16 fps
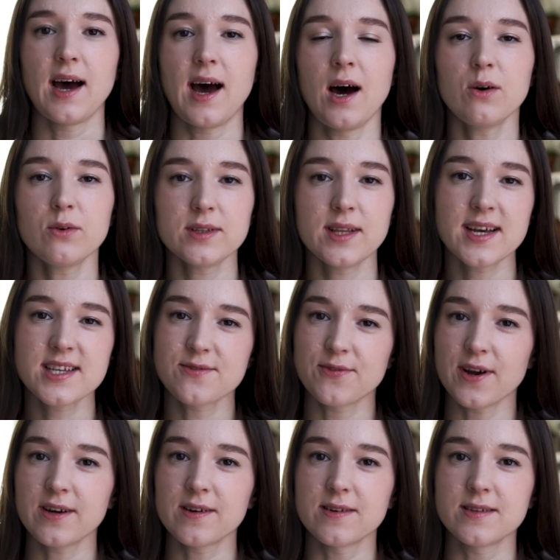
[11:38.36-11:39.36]
Our next
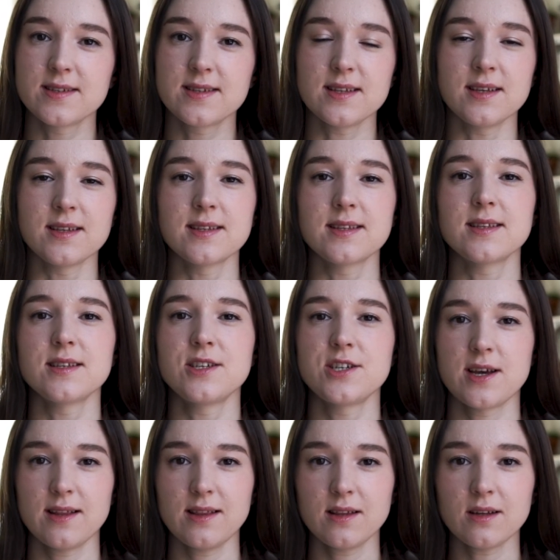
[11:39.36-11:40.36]
fragrance is
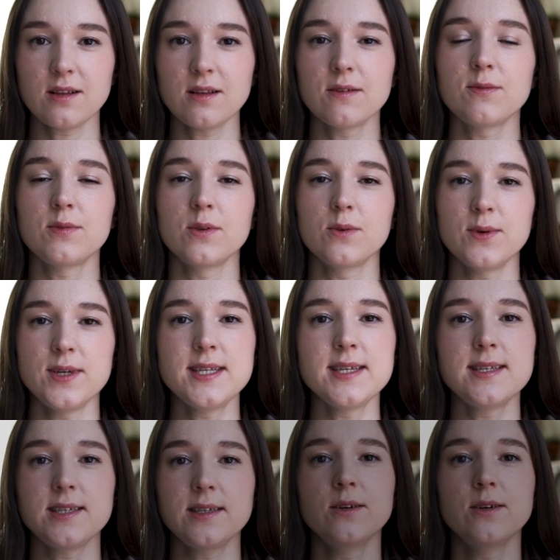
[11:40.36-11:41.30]
Gentle Fluidity